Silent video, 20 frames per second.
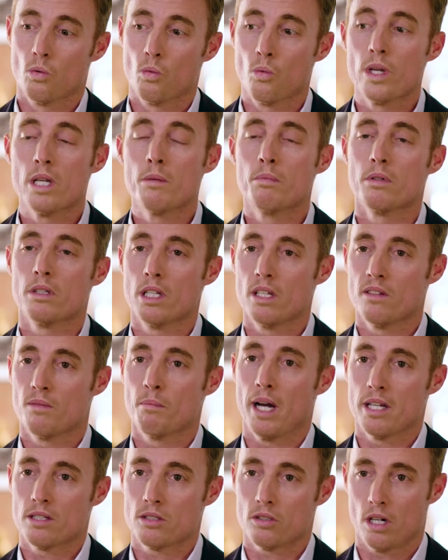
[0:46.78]
We believe
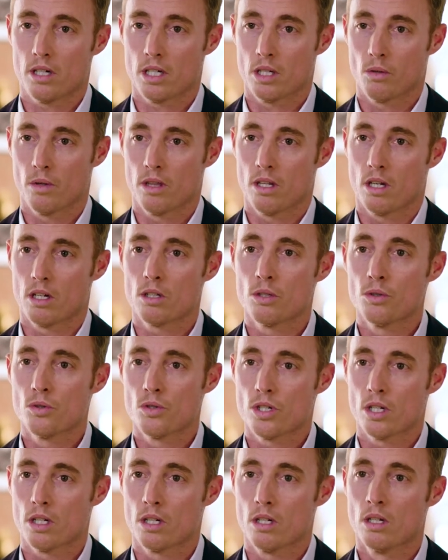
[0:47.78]
by starting with
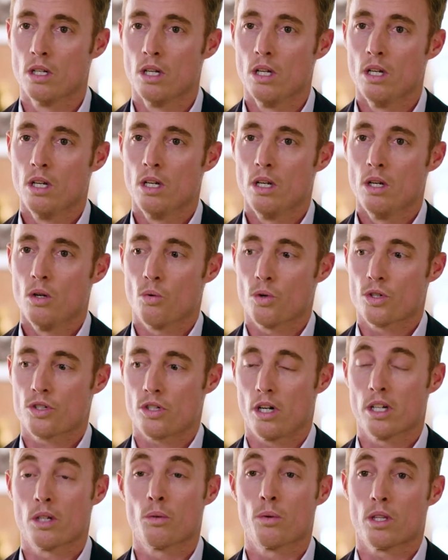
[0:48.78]
inclusion, we're
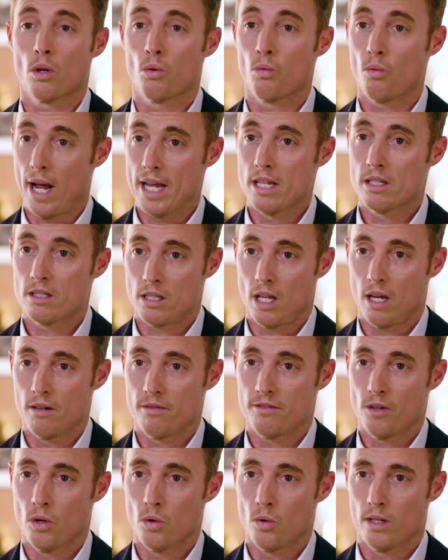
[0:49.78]
starting with the right step
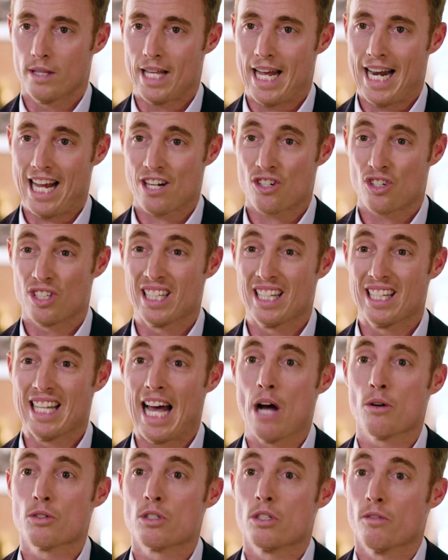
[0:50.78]
forward that actually
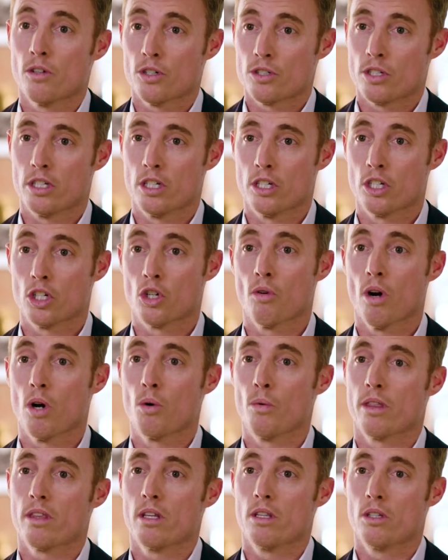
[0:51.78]
allows diversity to grow
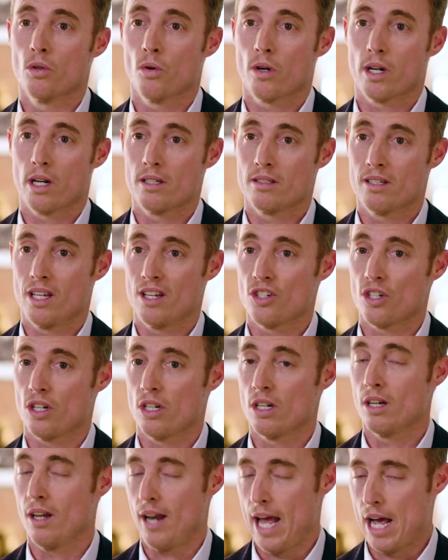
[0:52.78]
within the
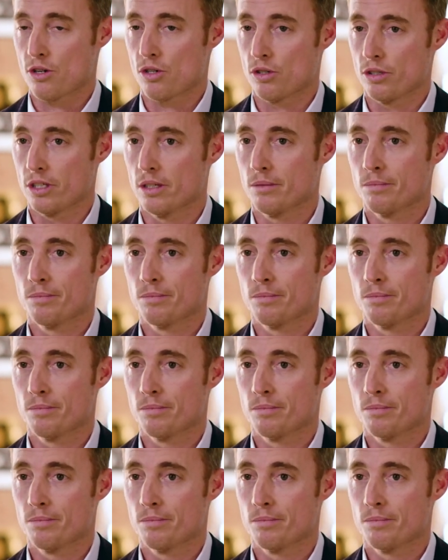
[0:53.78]
organization naturally.